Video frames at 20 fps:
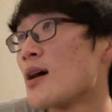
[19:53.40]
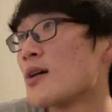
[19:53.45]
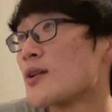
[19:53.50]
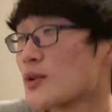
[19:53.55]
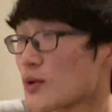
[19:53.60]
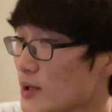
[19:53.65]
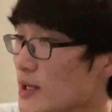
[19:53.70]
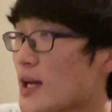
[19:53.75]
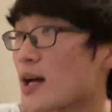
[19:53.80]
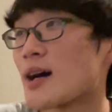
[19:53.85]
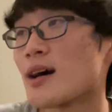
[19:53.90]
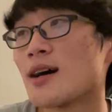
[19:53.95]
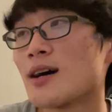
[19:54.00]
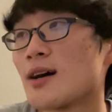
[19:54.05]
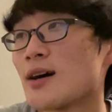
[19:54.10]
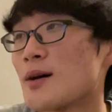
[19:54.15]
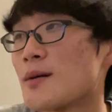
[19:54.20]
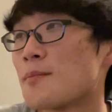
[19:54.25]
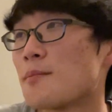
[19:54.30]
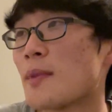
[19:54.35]
So
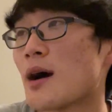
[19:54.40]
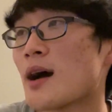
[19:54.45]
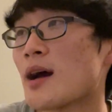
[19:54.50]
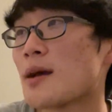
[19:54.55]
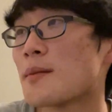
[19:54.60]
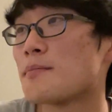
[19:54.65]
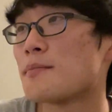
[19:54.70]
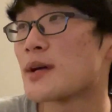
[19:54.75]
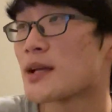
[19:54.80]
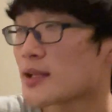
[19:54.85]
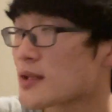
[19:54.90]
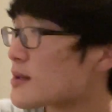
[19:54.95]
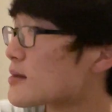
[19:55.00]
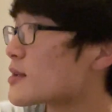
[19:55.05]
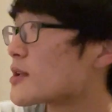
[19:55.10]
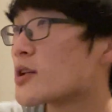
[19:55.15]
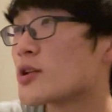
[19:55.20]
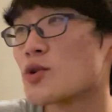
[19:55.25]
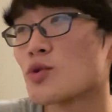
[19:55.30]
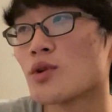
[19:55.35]
yeah, my mid
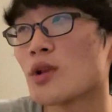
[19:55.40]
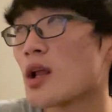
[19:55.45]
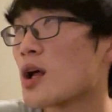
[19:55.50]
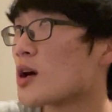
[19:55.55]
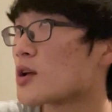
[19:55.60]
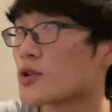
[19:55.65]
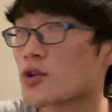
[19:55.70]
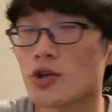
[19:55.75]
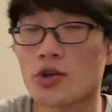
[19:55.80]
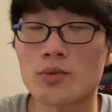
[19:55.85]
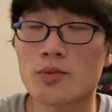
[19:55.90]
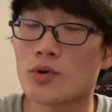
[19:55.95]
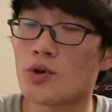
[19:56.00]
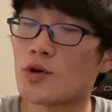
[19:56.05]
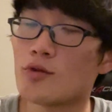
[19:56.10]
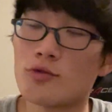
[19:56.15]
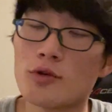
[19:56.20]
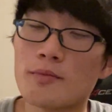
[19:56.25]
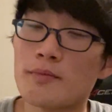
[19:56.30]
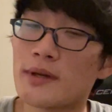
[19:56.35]
to long term
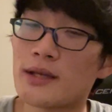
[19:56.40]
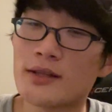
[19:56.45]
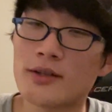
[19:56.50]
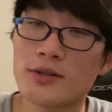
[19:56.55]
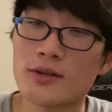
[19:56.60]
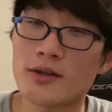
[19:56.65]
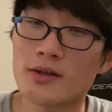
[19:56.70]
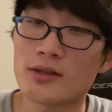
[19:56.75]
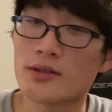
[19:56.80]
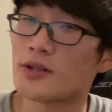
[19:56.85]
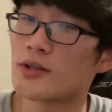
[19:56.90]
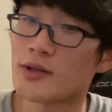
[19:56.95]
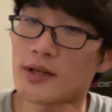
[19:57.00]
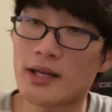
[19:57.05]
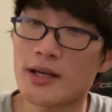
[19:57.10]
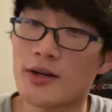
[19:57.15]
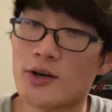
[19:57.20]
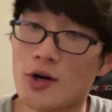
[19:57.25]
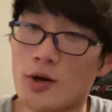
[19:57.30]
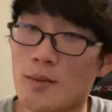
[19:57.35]
goal would be to
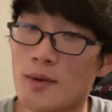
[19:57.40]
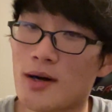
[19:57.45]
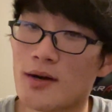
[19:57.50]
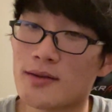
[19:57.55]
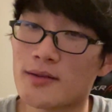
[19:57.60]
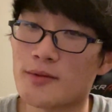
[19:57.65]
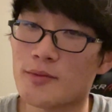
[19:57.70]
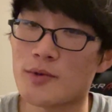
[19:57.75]
get Cobalt,